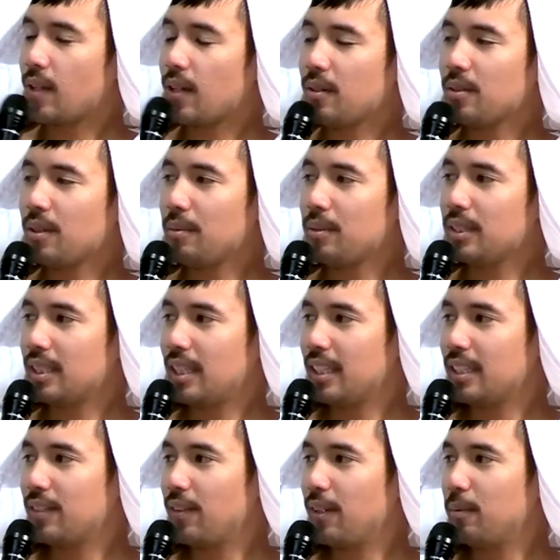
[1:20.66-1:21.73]
Oh, that was
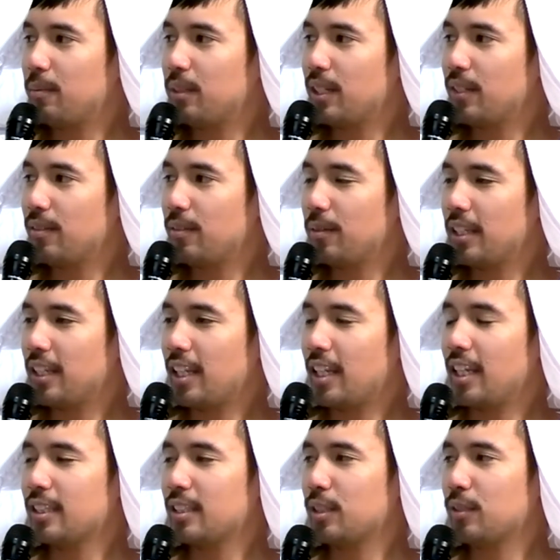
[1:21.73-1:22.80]
nice of him to give away the
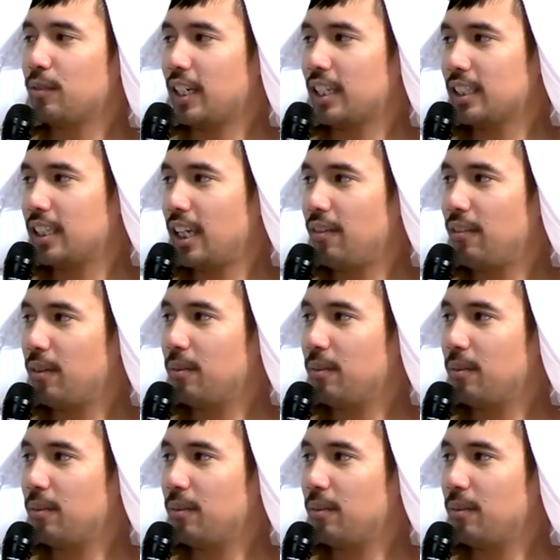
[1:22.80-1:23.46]
things his fans gave